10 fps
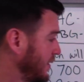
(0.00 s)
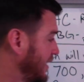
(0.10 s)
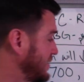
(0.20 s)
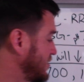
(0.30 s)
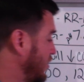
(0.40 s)

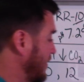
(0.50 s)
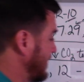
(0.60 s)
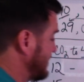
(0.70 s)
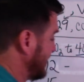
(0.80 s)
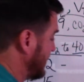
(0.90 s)
is
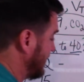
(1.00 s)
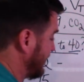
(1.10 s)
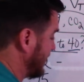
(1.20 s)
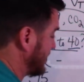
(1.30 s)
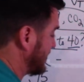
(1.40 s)
going to
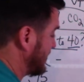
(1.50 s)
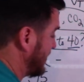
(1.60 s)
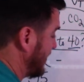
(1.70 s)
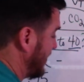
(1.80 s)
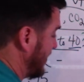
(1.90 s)
give
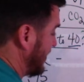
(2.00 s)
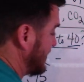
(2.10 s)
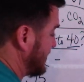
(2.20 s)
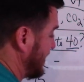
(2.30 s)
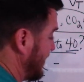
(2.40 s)
us
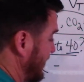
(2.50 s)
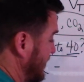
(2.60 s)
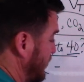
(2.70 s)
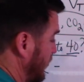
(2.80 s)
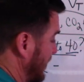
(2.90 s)

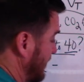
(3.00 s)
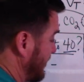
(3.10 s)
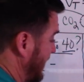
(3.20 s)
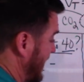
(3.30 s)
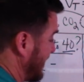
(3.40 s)
seven point
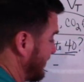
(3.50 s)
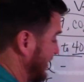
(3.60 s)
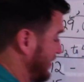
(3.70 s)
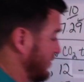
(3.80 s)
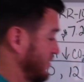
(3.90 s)
five
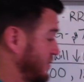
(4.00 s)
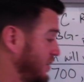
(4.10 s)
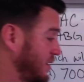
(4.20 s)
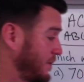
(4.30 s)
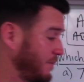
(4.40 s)

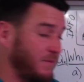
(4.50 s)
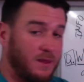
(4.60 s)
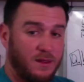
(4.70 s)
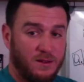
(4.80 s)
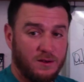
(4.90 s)
liters.
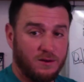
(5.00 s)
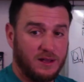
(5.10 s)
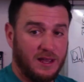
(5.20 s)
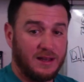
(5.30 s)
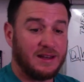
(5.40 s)
Okay,